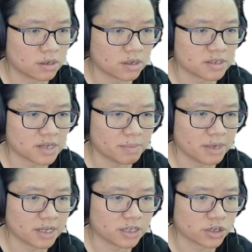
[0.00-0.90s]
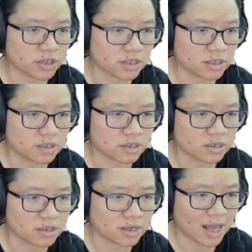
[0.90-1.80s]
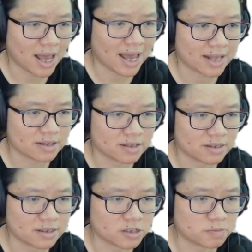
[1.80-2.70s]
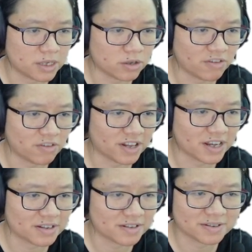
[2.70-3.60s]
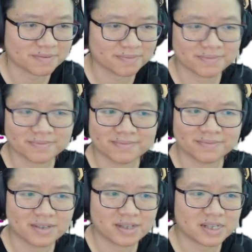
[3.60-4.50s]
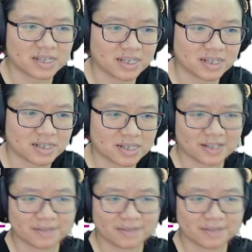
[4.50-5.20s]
is coming at each other at the speed of light, C C.